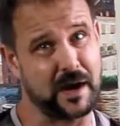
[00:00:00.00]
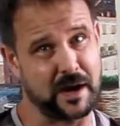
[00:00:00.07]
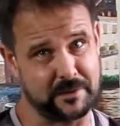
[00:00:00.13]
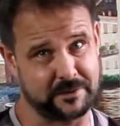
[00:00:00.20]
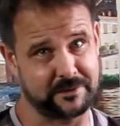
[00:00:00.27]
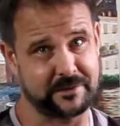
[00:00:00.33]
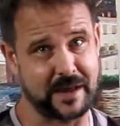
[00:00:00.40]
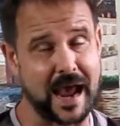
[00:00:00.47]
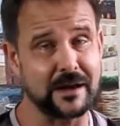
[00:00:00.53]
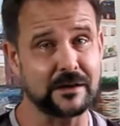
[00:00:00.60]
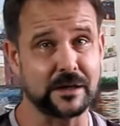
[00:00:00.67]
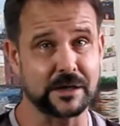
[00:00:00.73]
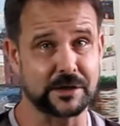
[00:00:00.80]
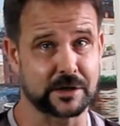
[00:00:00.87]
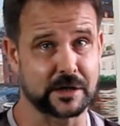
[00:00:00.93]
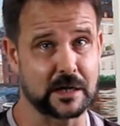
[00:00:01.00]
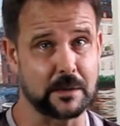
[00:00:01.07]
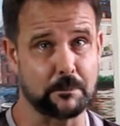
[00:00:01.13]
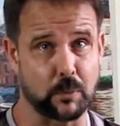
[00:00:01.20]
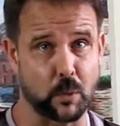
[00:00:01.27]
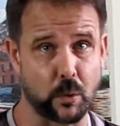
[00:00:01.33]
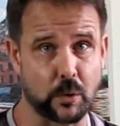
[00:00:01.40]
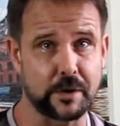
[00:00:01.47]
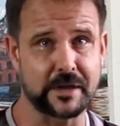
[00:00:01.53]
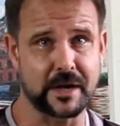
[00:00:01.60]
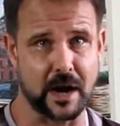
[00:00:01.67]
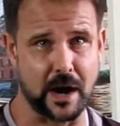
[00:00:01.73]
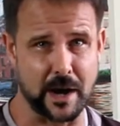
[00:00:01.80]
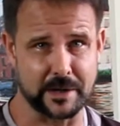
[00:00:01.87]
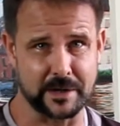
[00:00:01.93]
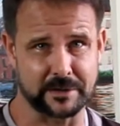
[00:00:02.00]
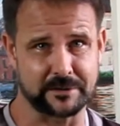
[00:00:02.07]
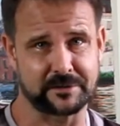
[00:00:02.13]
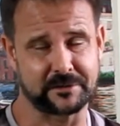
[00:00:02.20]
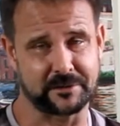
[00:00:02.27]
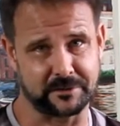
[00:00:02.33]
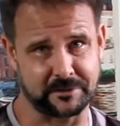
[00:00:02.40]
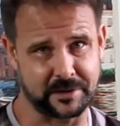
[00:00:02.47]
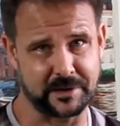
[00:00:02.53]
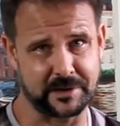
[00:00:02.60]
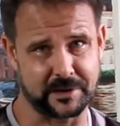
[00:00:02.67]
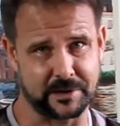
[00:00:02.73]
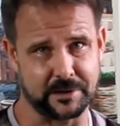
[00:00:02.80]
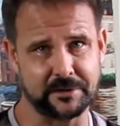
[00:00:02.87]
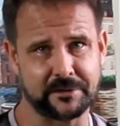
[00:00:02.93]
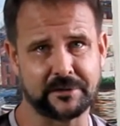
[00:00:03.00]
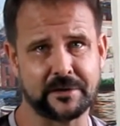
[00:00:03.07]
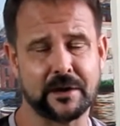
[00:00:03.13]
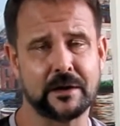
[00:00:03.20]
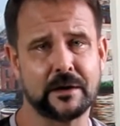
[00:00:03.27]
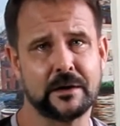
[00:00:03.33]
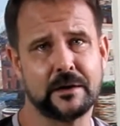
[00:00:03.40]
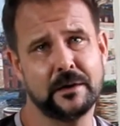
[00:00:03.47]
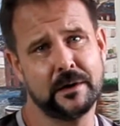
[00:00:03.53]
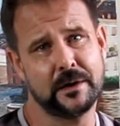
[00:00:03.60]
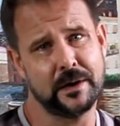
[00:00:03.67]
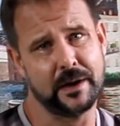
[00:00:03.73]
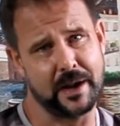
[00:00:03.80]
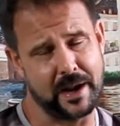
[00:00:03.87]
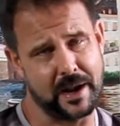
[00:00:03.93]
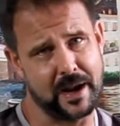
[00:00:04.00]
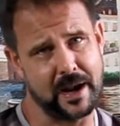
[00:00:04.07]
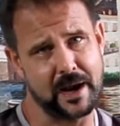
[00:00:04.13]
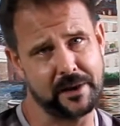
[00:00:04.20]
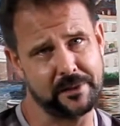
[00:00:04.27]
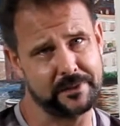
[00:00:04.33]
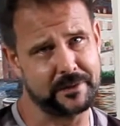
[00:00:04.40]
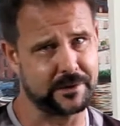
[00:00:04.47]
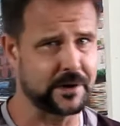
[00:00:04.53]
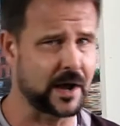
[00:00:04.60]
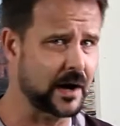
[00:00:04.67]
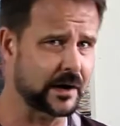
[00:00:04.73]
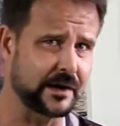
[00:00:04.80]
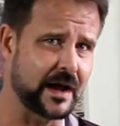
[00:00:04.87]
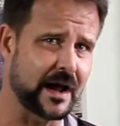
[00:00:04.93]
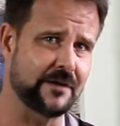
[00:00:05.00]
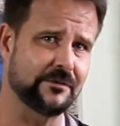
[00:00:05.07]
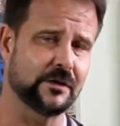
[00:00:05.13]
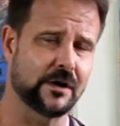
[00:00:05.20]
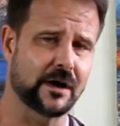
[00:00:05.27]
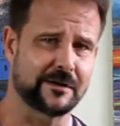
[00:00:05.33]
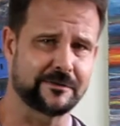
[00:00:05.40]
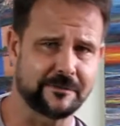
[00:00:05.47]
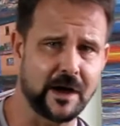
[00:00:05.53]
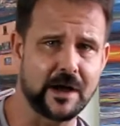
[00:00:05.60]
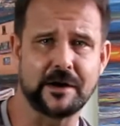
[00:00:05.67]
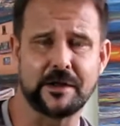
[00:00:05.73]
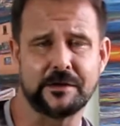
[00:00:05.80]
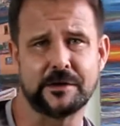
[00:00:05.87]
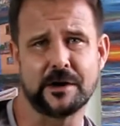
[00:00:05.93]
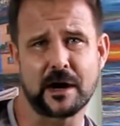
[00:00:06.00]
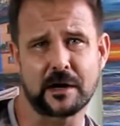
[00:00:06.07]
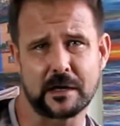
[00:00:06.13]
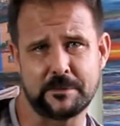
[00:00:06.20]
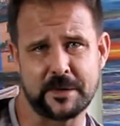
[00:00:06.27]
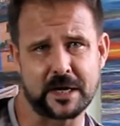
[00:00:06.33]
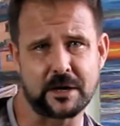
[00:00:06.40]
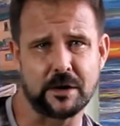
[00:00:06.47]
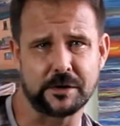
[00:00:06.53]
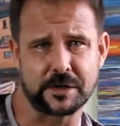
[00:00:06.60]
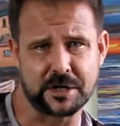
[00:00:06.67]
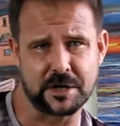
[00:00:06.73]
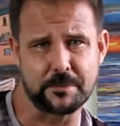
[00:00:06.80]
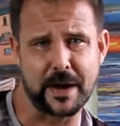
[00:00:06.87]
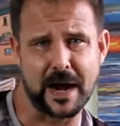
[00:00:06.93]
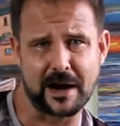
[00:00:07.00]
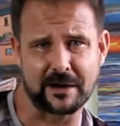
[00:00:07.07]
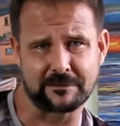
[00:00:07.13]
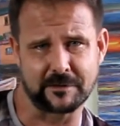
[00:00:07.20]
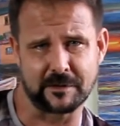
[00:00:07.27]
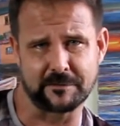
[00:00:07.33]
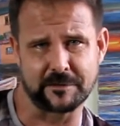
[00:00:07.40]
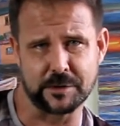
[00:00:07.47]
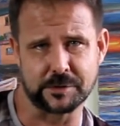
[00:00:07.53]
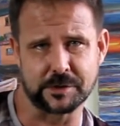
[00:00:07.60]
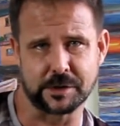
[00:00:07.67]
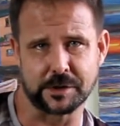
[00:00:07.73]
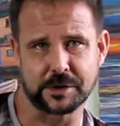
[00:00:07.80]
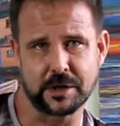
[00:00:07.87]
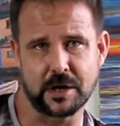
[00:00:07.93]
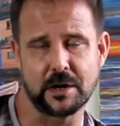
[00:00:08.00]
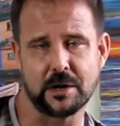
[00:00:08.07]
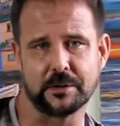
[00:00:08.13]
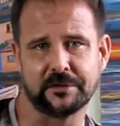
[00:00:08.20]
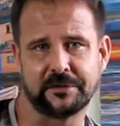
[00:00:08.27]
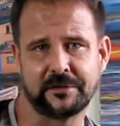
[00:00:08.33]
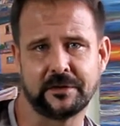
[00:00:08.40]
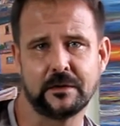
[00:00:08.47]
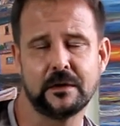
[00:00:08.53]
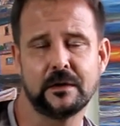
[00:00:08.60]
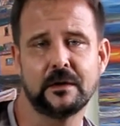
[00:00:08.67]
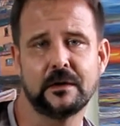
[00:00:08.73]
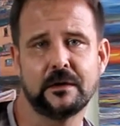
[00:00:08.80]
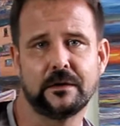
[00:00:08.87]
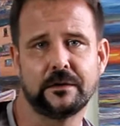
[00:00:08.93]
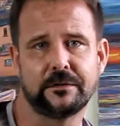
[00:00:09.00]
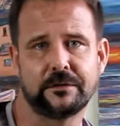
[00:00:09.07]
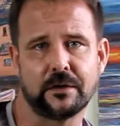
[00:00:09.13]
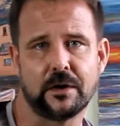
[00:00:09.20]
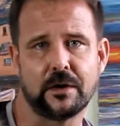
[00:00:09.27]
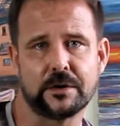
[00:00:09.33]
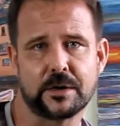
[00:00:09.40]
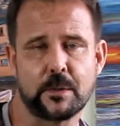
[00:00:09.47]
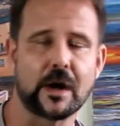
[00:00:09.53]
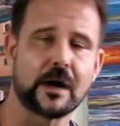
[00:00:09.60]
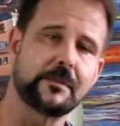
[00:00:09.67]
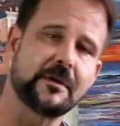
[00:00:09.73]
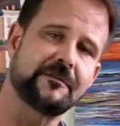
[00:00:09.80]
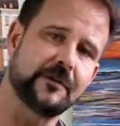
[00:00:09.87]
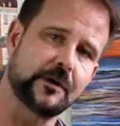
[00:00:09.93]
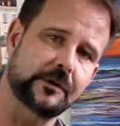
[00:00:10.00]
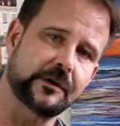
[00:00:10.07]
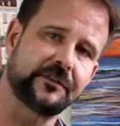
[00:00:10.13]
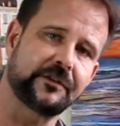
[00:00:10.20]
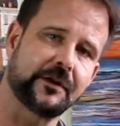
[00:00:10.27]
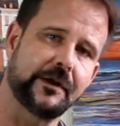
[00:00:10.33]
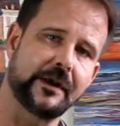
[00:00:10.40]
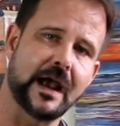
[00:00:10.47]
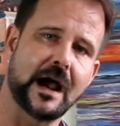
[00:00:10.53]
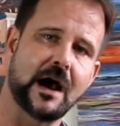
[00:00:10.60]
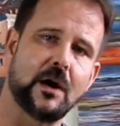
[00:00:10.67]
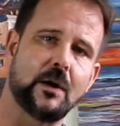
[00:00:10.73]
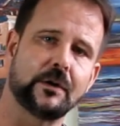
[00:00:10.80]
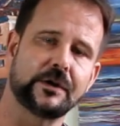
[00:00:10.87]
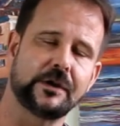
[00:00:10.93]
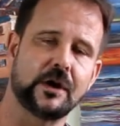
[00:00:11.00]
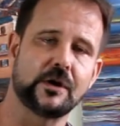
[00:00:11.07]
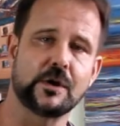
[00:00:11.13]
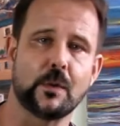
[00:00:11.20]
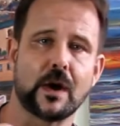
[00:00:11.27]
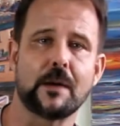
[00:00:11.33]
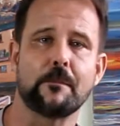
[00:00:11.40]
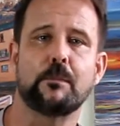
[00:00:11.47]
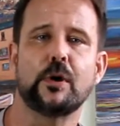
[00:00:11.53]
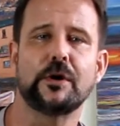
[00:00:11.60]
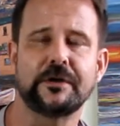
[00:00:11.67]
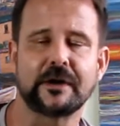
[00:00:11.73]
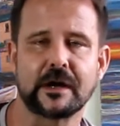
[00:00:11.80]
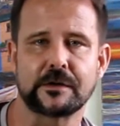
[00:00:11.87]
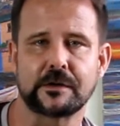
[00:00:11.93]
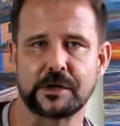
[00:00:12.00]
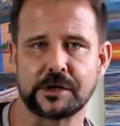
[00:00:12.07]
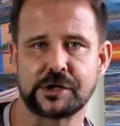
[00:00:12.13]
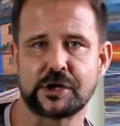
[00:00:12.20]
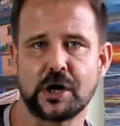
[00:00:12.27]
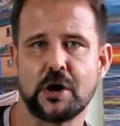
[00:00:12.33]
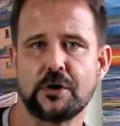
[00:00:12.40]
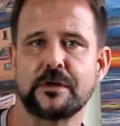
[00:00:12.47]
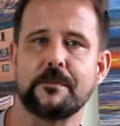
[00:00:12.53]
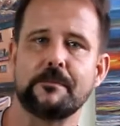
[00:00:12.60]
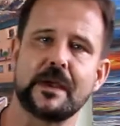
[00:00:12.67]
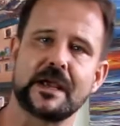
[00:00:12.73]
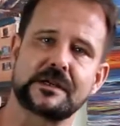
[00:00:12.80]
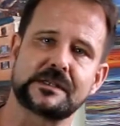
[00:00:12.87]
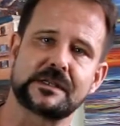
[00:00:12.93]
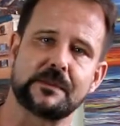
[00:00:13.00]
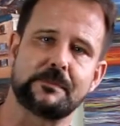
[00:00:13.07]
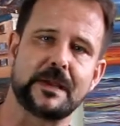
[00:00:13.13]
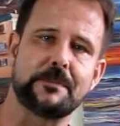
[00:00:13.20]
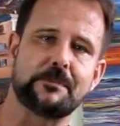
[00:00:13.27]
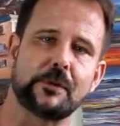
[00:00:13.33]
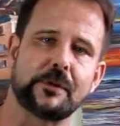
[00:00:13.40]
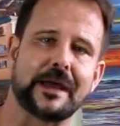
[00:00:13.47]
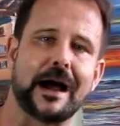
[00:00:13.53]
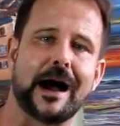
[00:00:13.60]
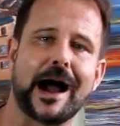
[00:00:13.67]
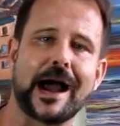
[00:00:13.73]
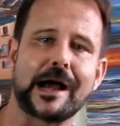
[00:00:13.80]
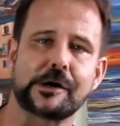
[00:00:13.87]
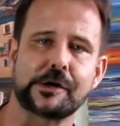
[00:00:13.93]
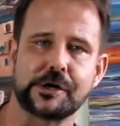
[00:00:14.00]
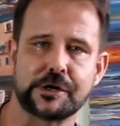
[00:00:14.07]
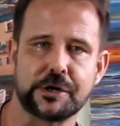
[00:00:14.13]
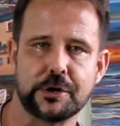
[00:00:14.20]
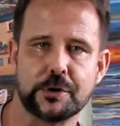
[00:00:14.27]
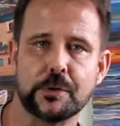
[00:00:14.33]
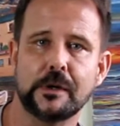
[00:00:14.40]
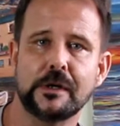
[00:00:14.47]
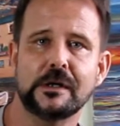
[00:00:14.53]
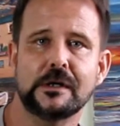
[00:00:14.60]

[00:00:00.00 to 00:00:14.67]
sadly you're gonna bore the audience to tears, and they're not going to have a lot of fun, and they're not going to be calling you back for future shows. So you want to be focused on how, you want to put together a show that makes the people that hired you